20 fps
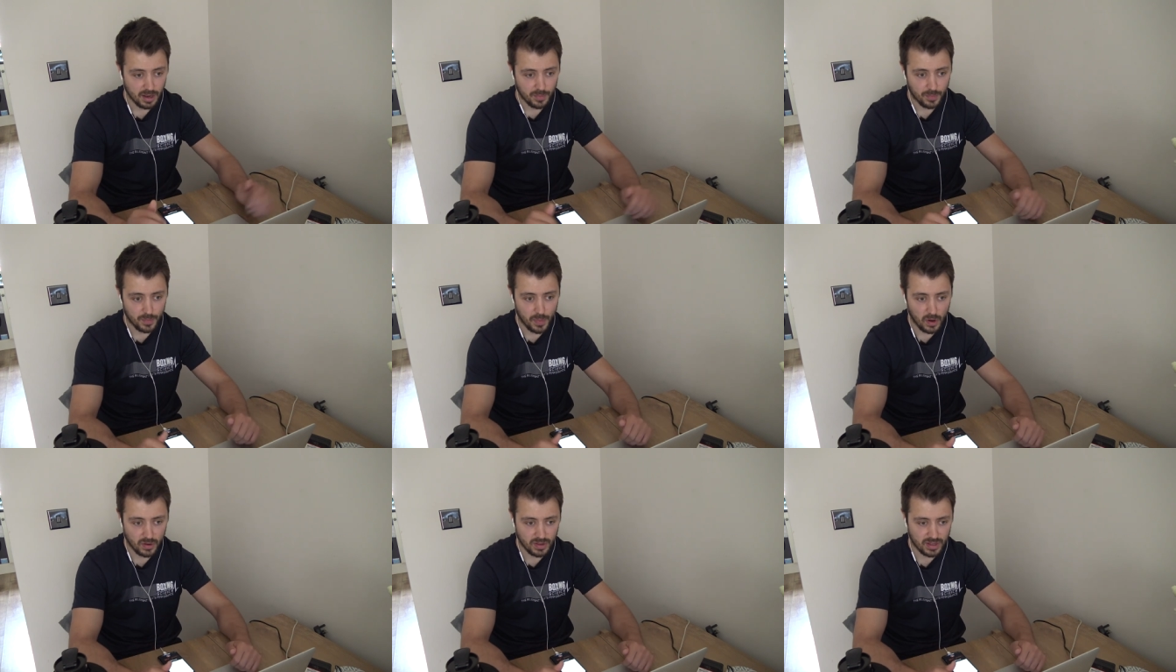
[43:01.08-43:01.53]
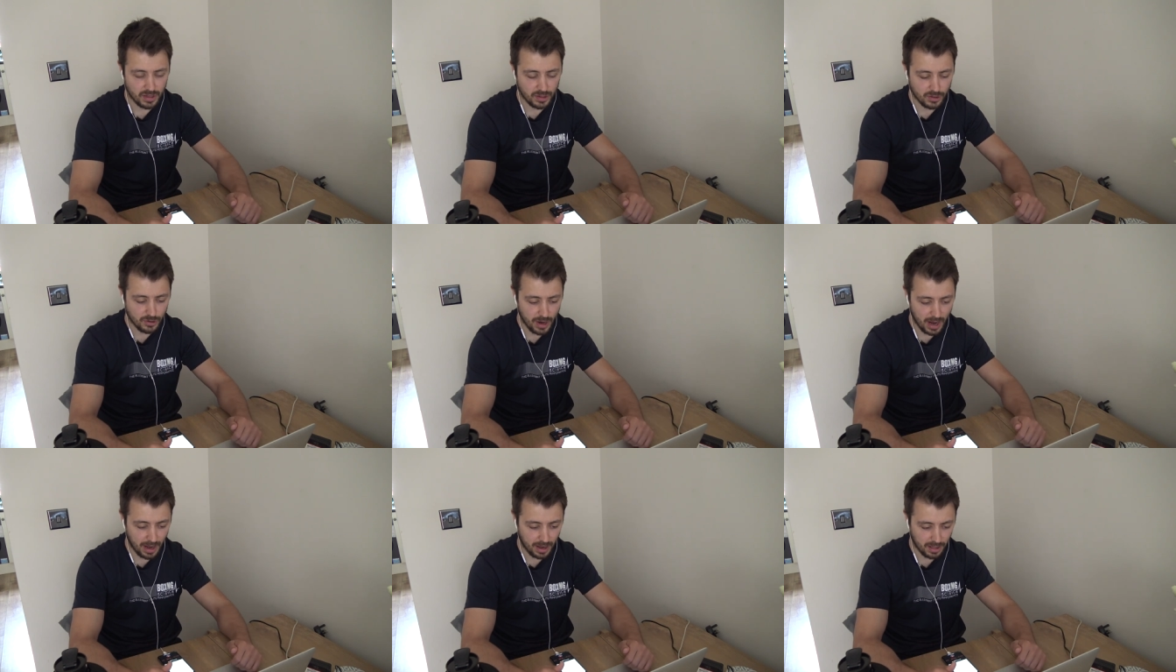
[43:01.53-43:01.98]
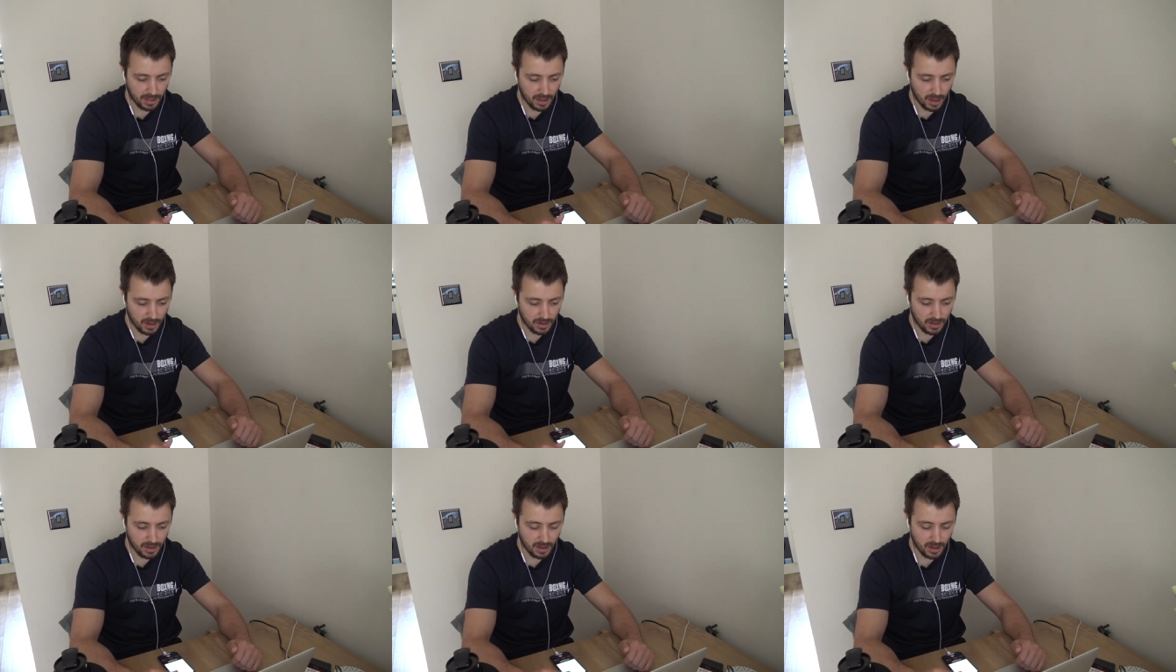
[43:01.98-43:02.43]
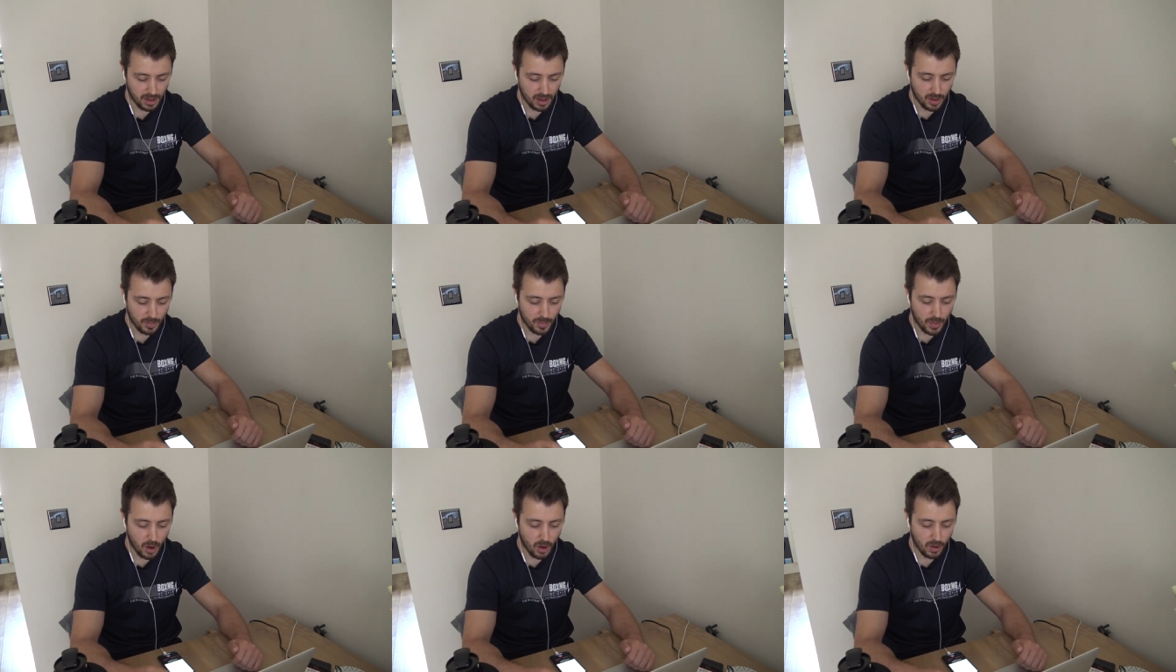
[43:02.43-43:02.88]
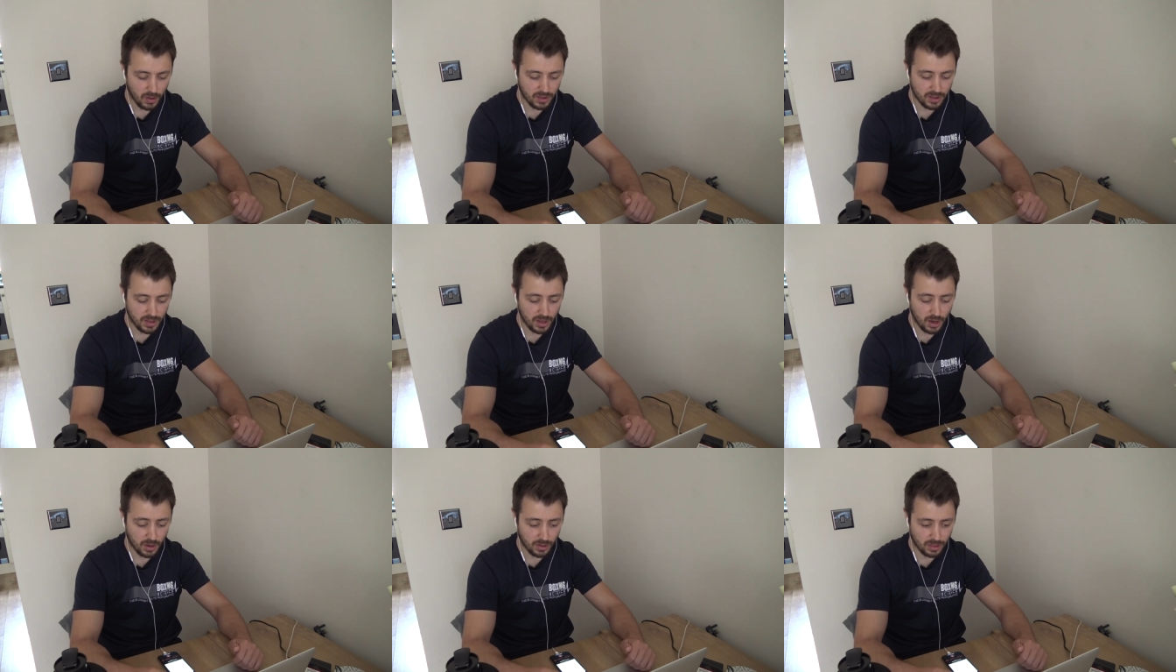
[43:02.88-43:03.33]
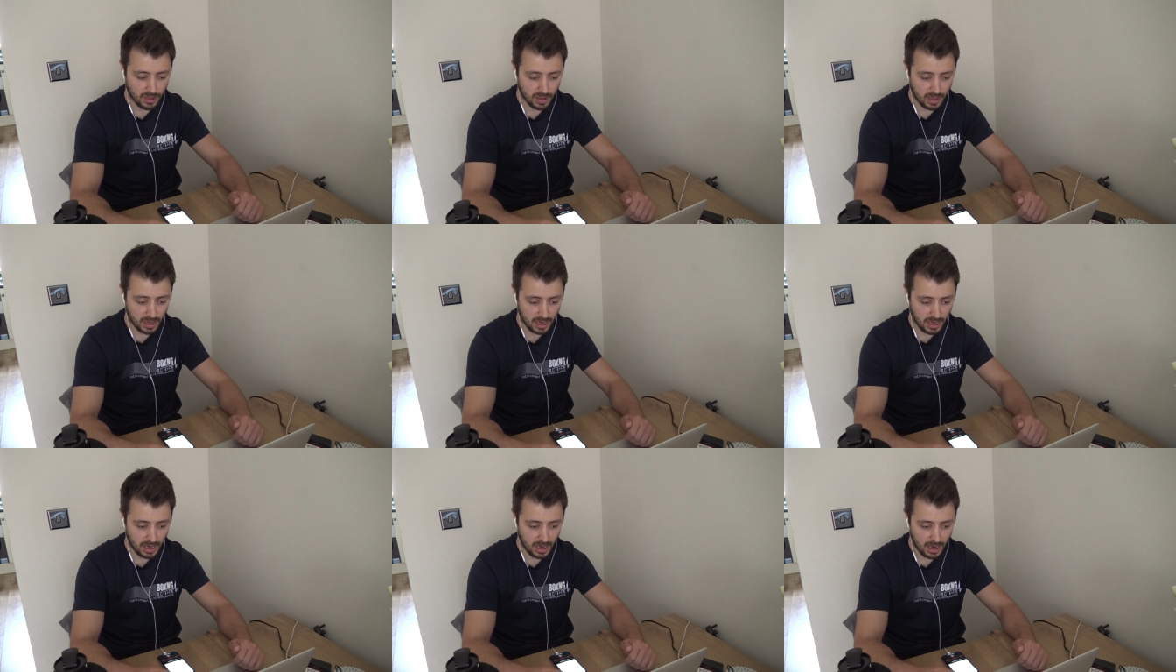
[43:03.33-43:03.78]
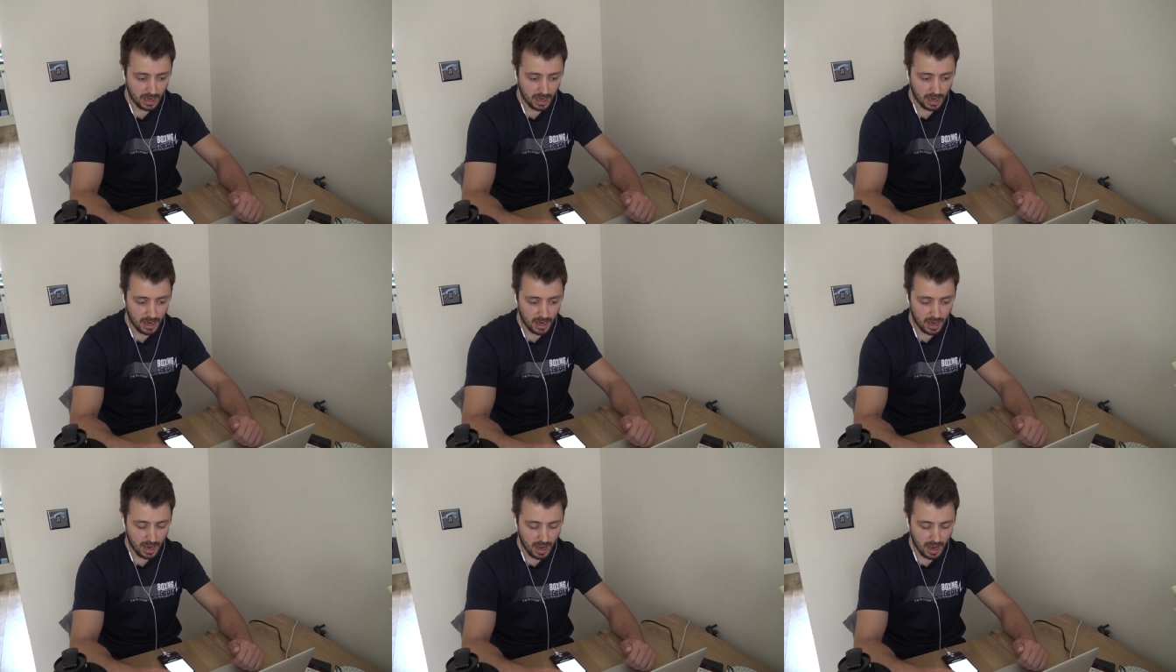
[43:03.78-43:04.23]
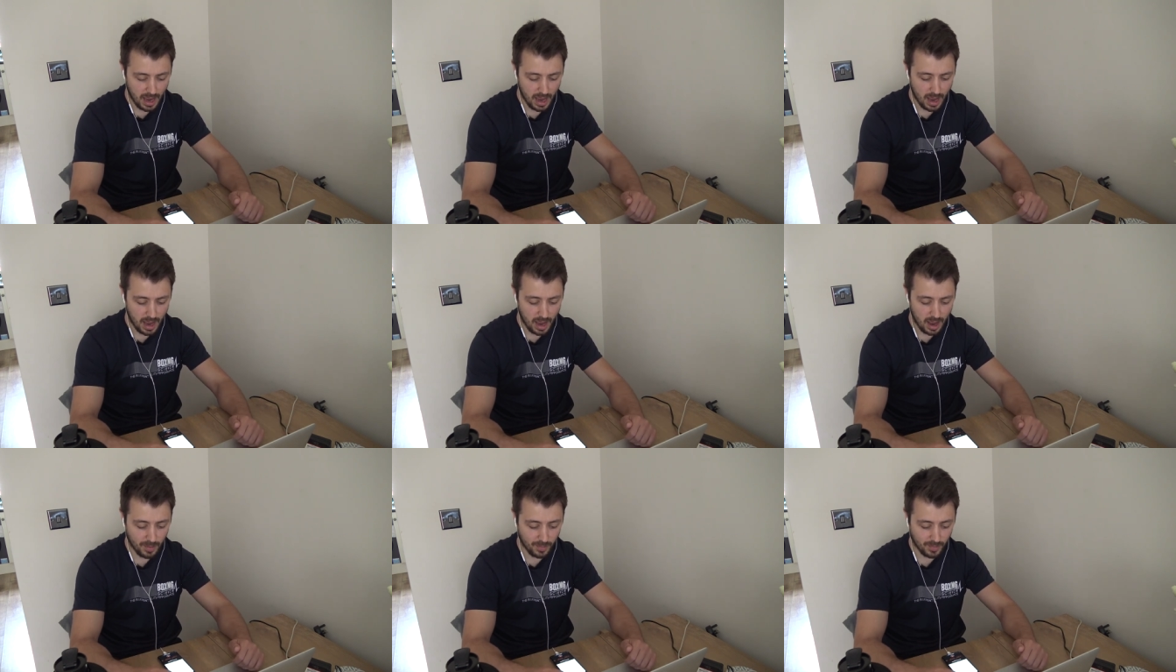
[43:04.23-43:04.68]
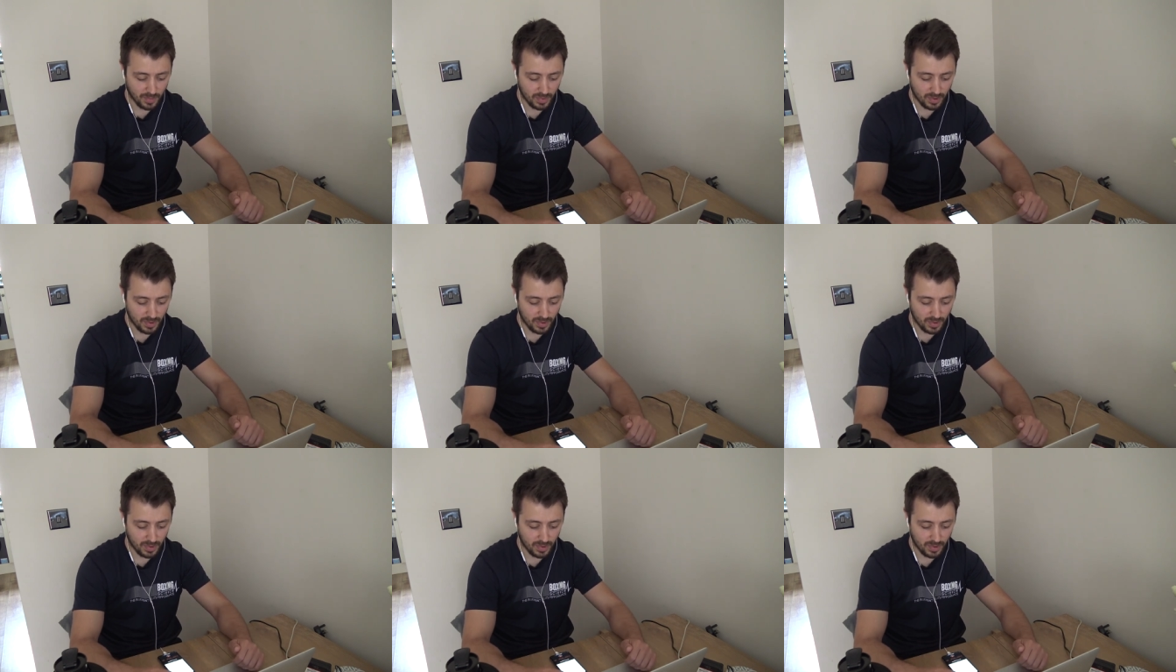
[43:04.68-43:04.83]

boxing training loads, but also the uh,